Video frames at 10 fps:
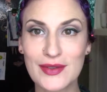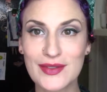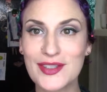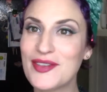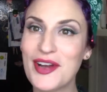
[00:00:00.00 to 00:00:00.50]

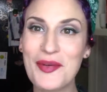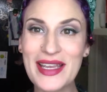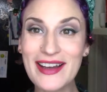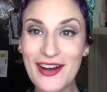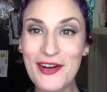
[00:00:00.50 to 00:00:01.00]
So there we
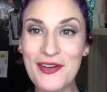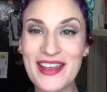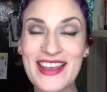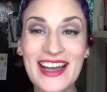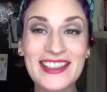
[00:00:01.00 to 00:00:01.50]
go.
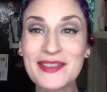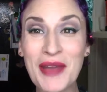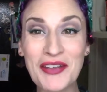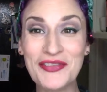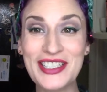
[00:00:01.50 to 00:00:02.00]
That is
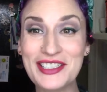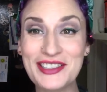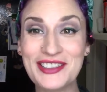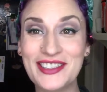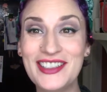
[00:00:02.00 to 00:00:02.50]
my
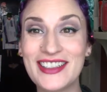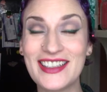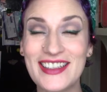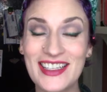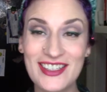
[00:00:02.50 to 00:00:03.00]
finished look.
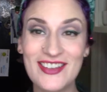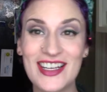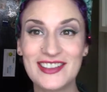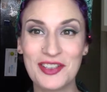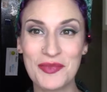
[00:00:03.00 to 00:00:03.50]
Thank you
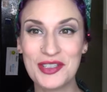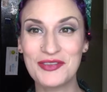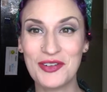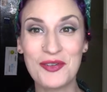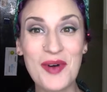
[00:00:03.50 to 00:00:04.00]
guys so much
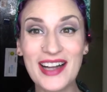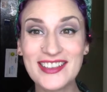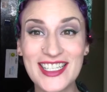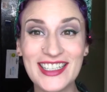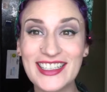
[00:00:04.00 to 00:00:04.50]
for
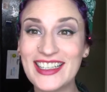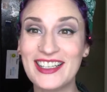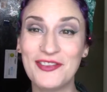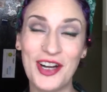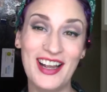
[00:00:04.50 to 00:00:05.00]
watching
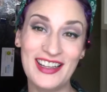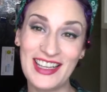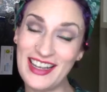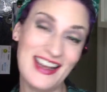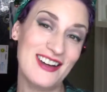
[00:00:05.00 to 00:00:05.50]
and for
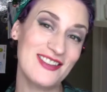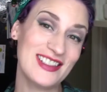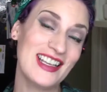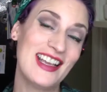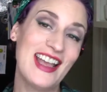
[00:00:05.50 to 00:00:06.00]
hanging out.